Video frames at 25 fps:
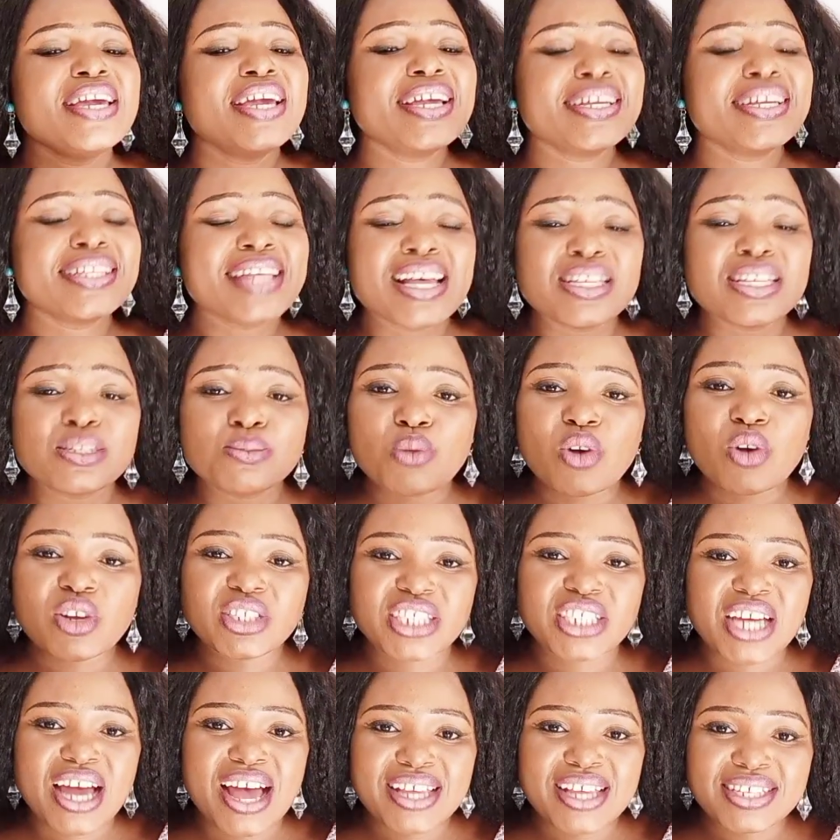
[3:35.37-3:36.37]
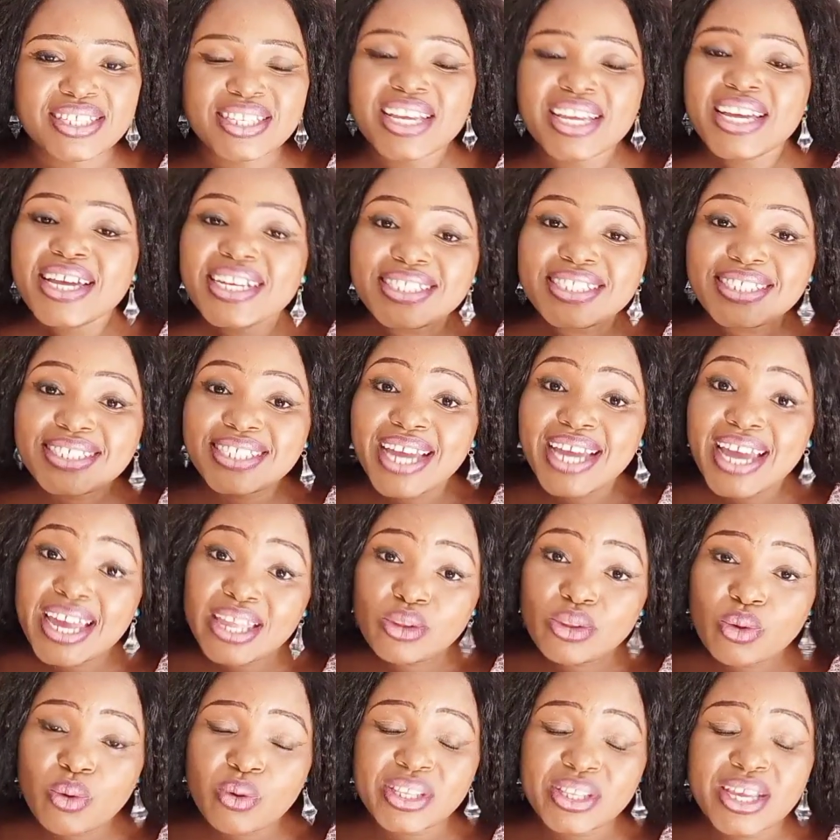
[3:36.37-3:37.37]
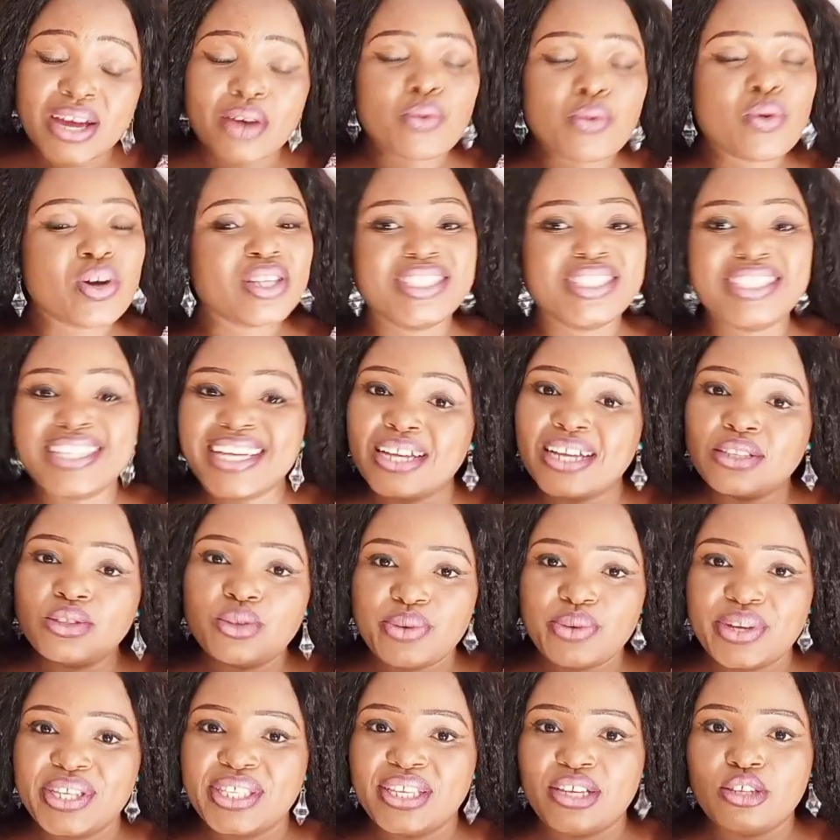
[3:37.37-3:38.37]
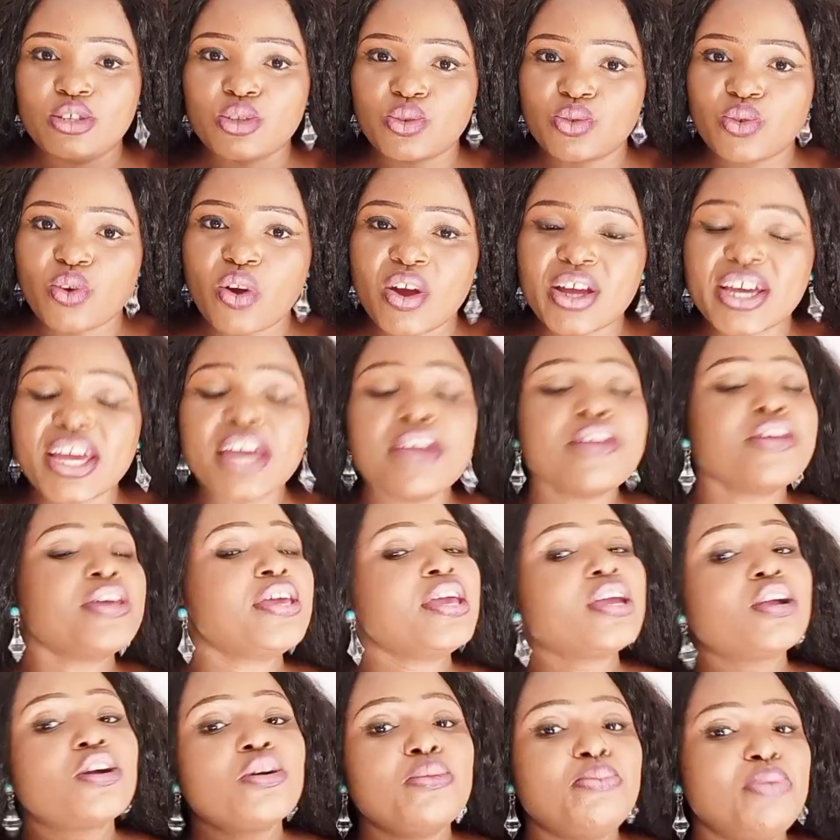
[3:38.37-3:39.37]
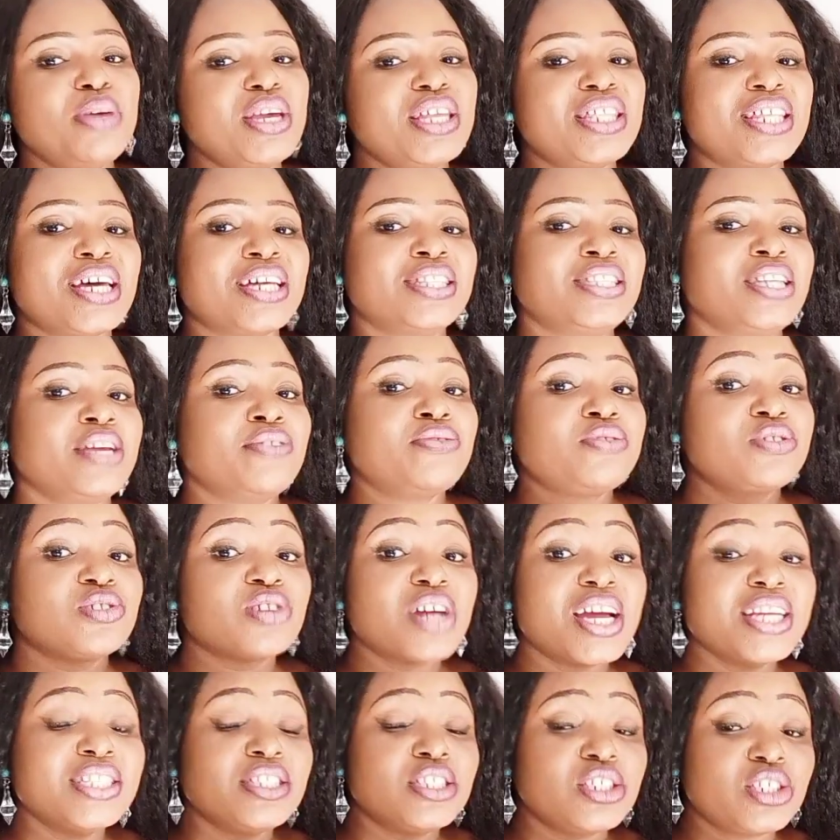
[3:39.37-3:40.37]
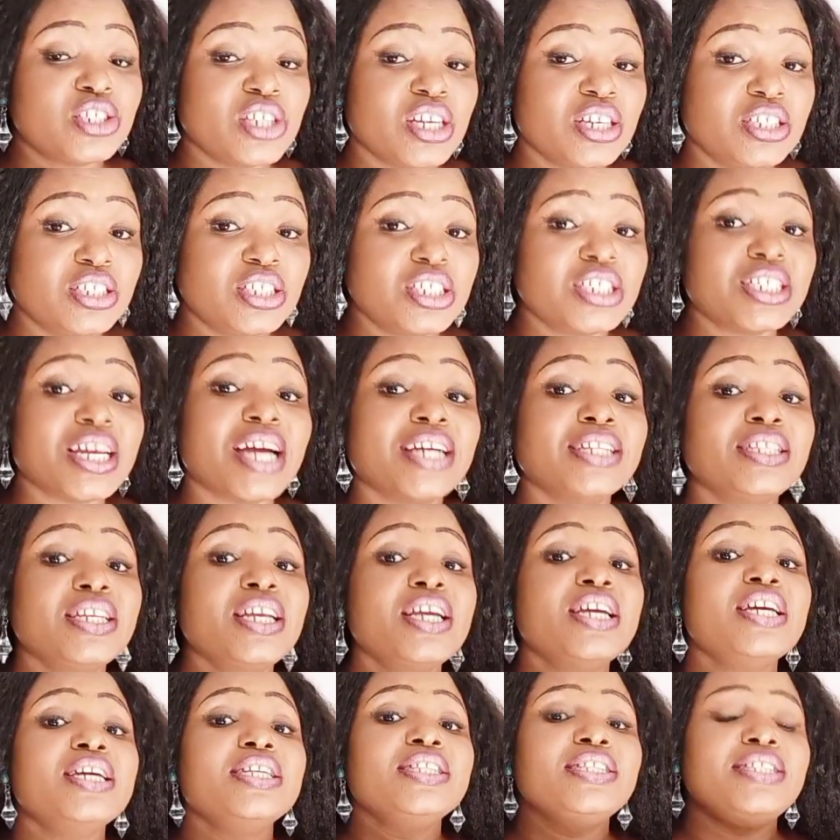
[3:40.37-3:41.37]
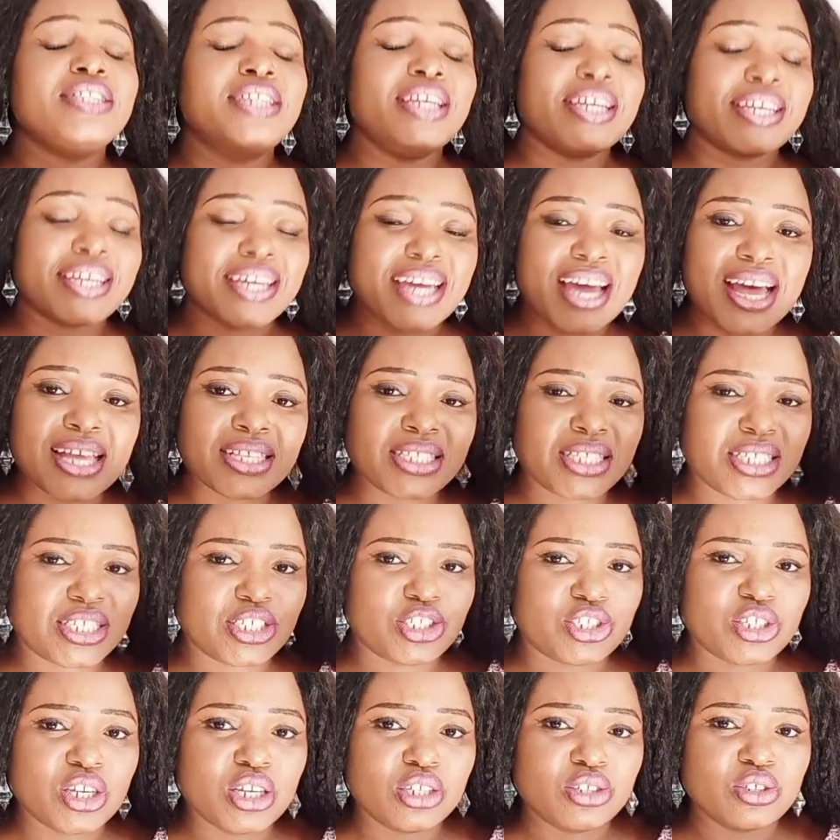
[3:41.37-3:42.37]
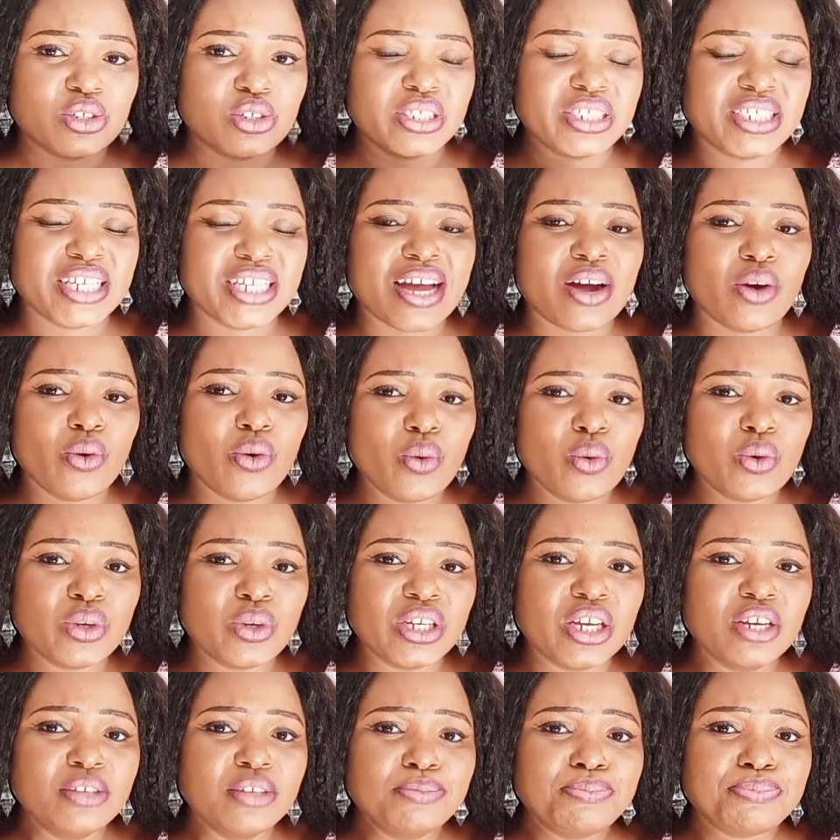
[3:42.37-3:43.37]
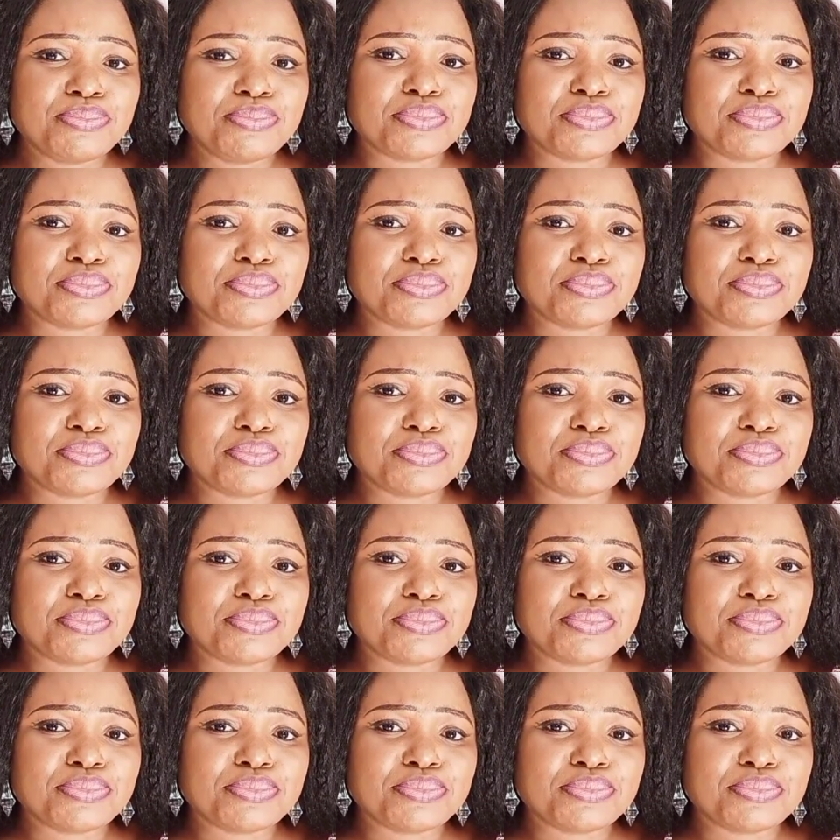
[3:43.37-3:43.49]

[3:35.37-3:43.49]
In as much as they know that what they are doing is wrong, it could be that they've tried changing and they can't change on their own.